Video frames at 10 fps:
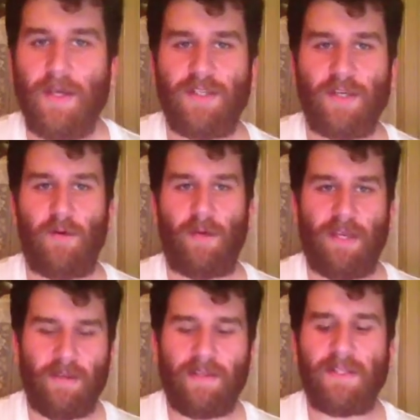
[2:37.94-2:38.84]
So
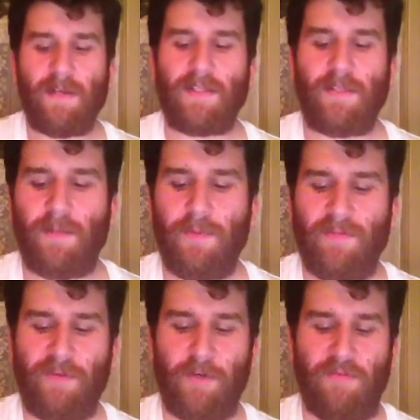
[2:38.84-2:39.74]
you can tell it's a little bit
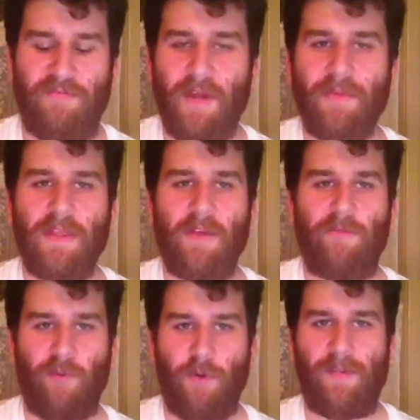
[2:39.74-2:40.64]
of a goof. Nothing that
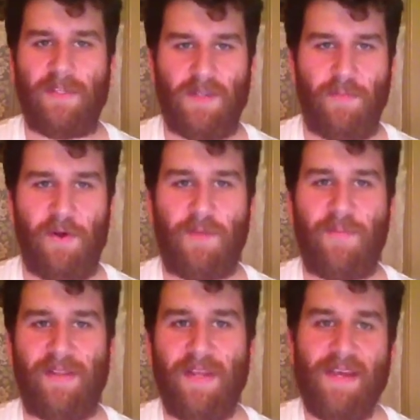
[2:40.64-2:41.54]
ruins the book,
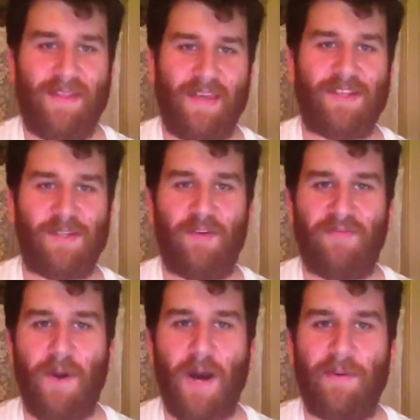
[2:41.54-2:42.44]
but they sort
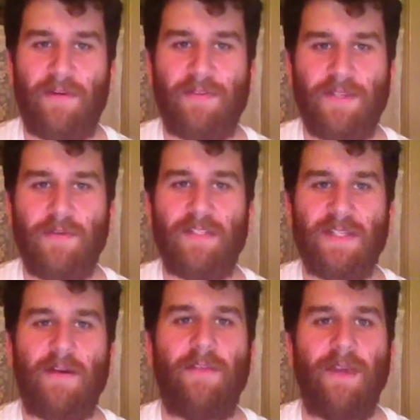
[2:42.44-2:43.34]
of pop out. So you can
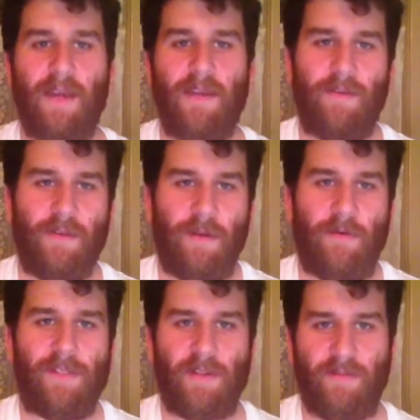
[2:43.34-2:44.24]
tell they, you
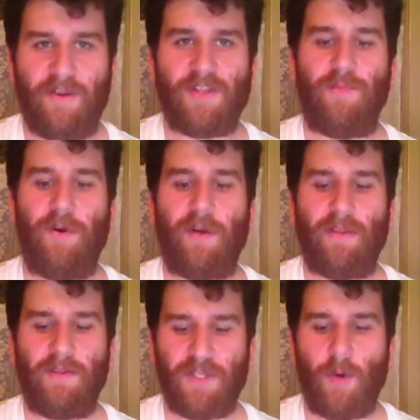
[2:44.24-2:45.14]
know, it's their first book
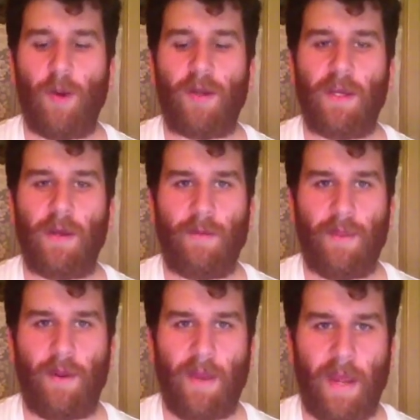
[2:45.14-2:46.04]
and they're still working on
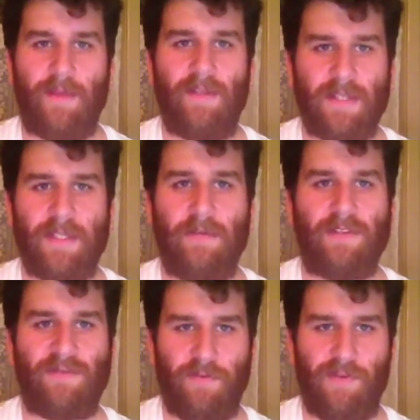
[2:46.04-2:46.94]
their editing
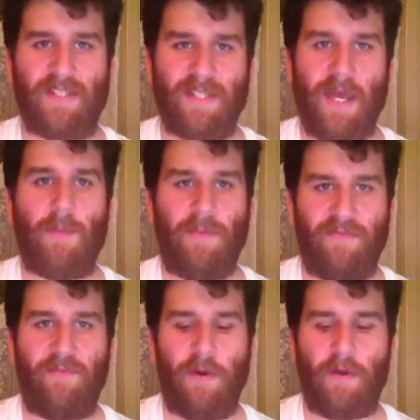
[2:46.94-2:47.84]
skills for this type
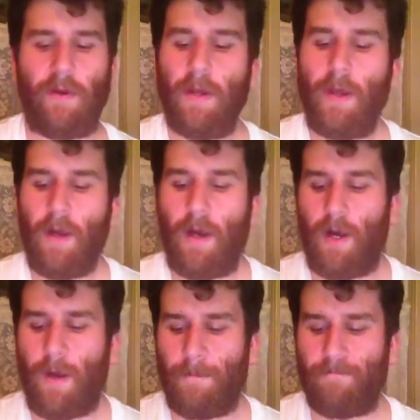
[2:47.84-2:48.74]
of book.
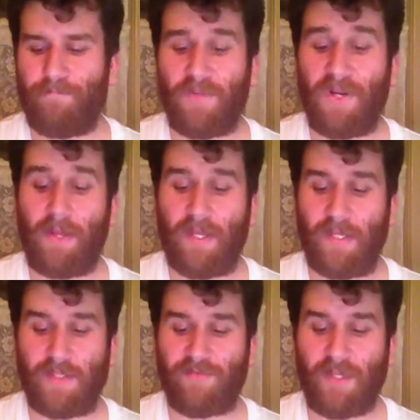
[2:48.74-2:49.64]
But
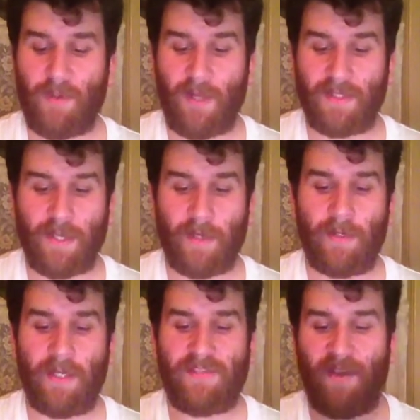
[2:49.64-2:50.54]
it's really well
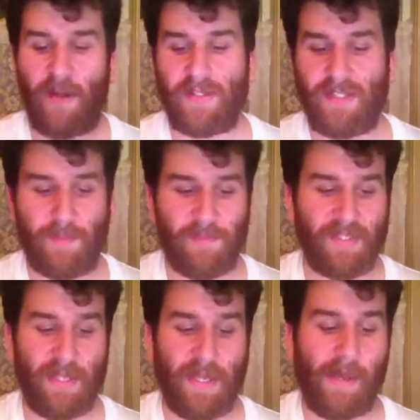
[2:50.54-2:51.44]
done. It's very
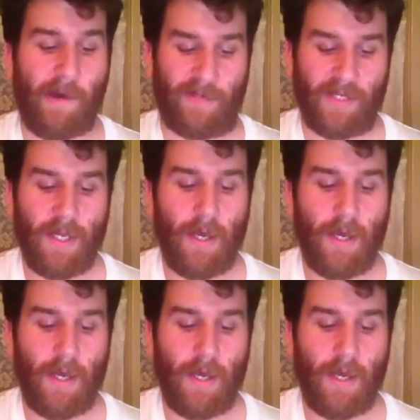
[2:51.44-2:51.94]
simply laid out.